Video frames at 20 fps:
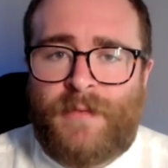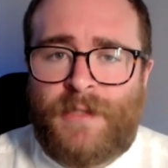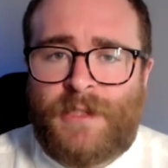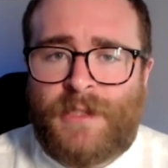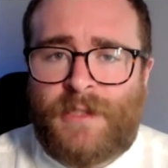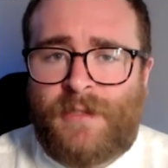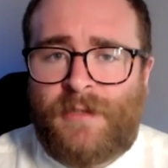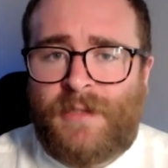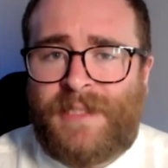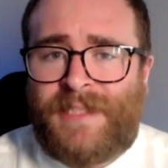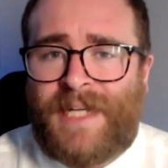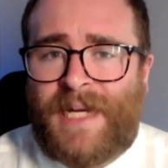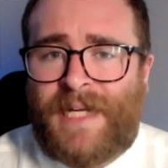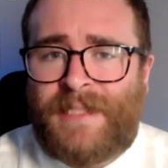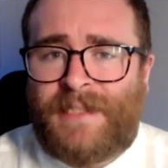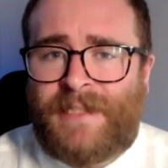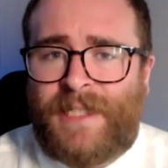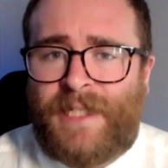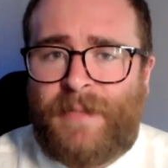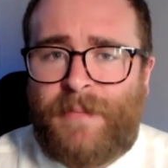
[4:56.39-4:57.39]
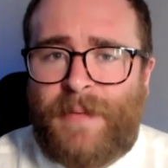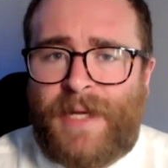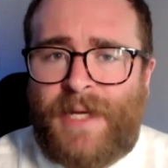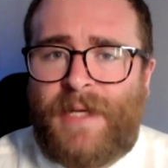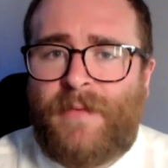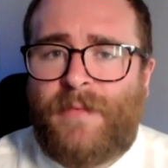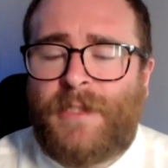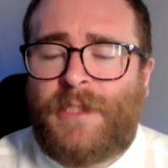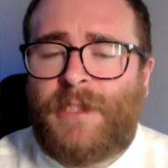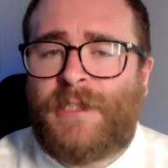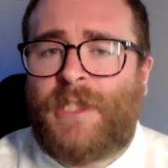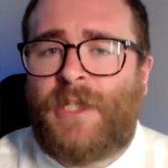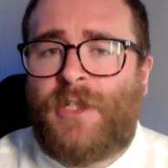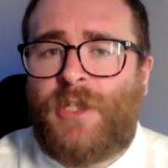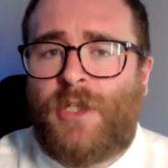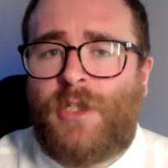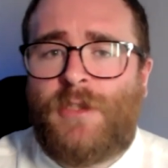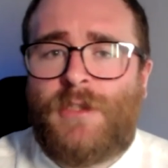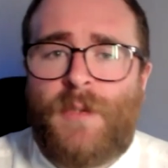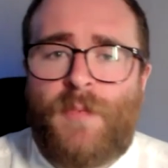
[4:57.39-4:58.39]
which is called an MTB, which is a
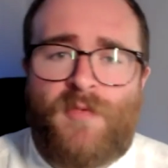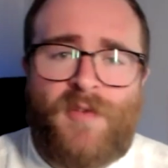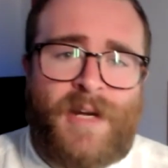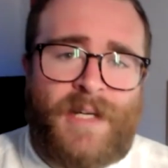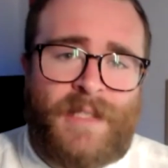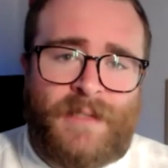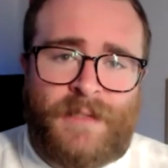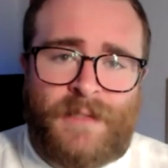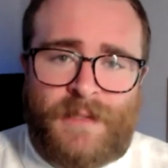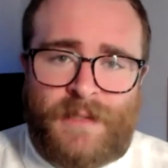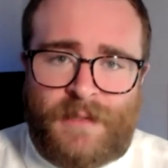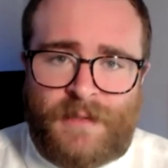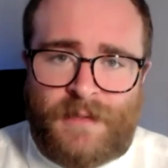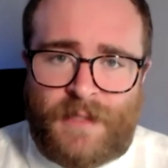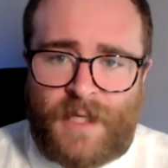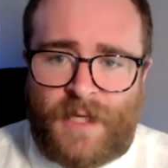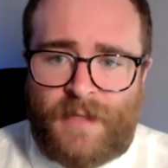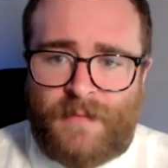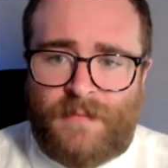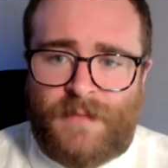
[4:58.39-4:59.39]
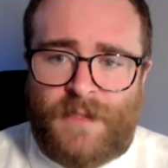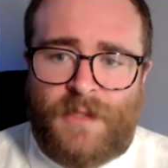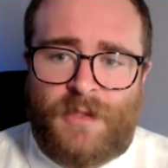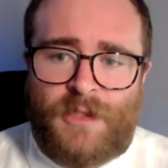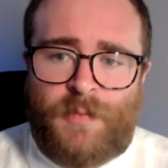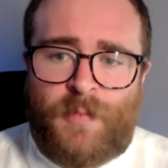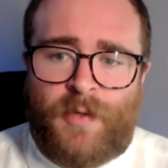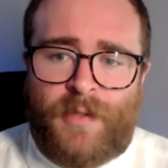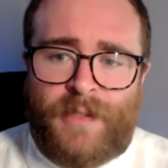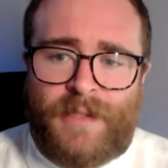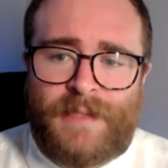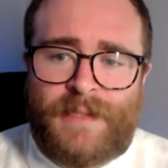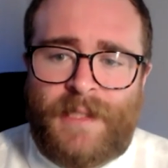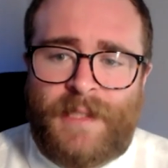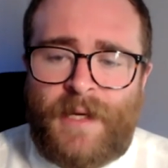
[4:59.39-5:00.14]
new to brand touch point,